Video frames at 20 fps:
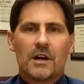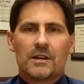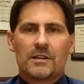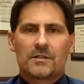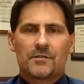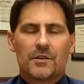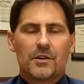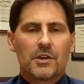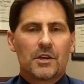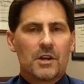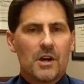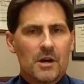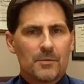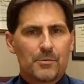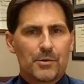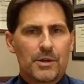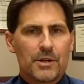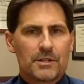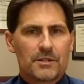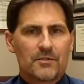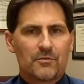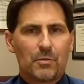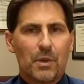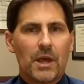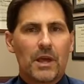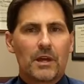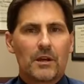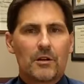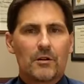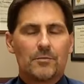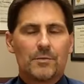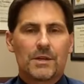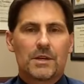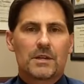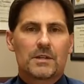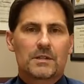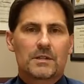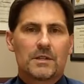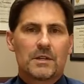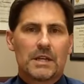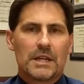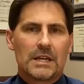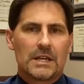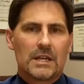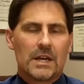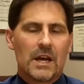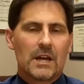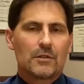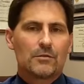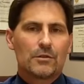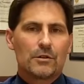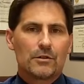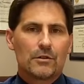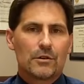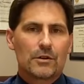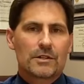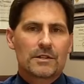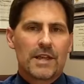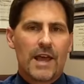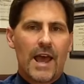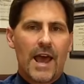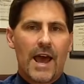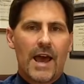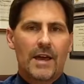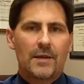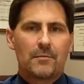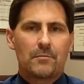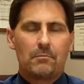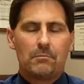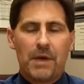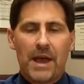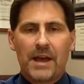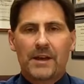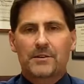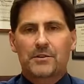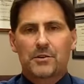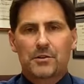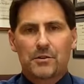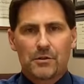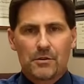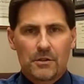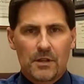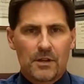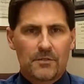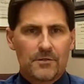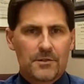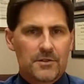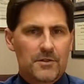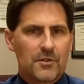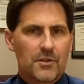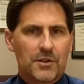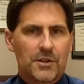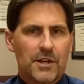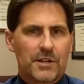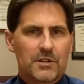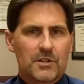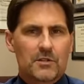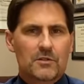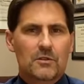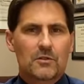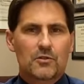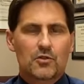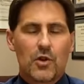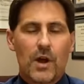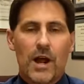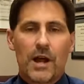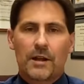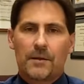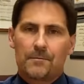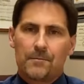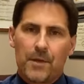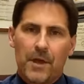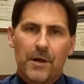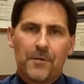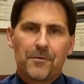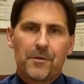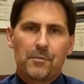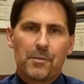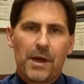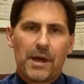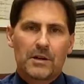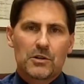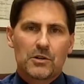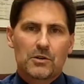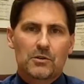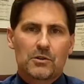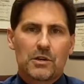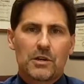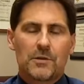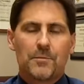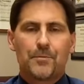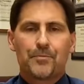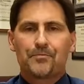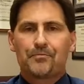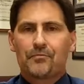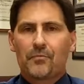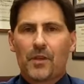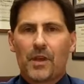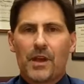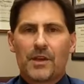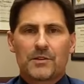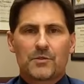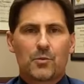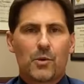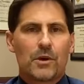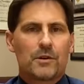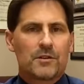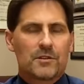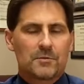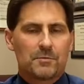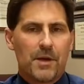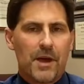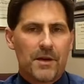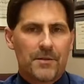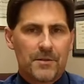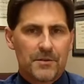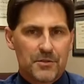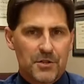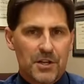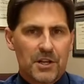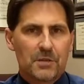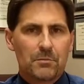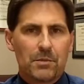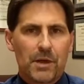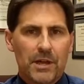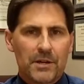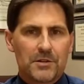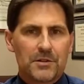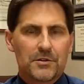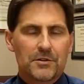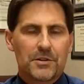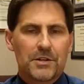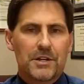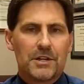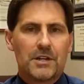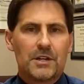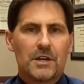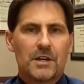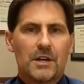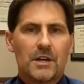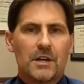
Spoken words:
is a very comprehensive panel because it not only looks at bacterial levels in the digestive tract, healthy bacteria as well as pathogenic bacteria,